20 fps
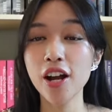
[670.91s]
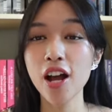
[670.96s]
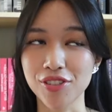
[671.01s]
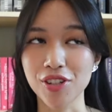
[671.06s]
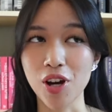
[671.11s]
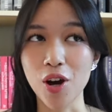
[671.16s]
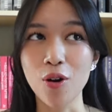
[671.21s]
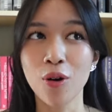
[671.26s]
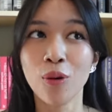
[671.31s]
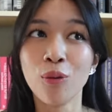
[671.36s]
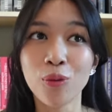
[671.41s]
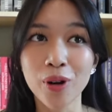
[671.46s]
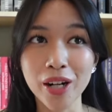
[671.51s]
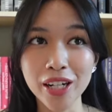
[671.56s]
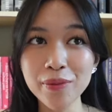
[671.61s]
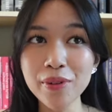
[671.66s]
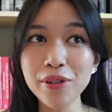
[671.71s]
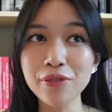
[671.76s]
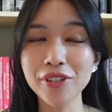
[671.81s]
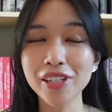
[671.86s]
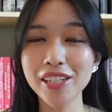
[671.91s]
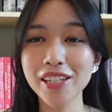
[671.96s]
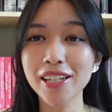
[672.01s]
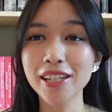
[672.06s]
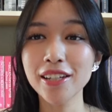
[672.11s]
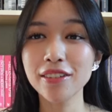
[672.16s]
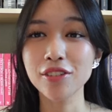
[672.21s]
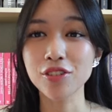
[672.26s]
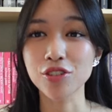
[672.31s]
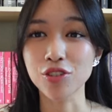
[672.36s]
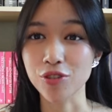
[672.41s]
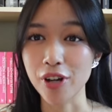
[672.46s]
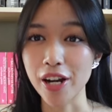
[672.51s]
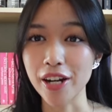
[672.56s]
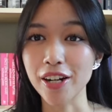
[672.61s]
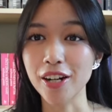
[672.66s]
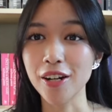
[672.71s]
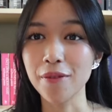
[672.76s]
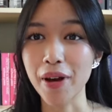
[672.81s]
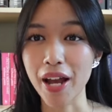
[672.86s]
So we're gonna be reading The
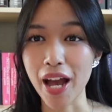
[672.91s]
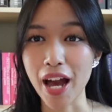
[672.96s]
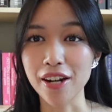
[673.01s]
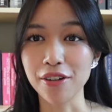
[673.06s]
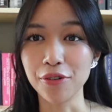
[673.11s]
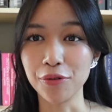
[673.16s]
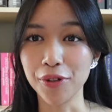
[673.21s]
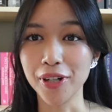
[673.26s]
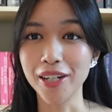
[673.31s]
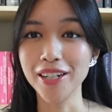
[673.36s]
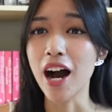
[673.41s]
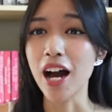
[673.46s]
Striker by Anna Huang.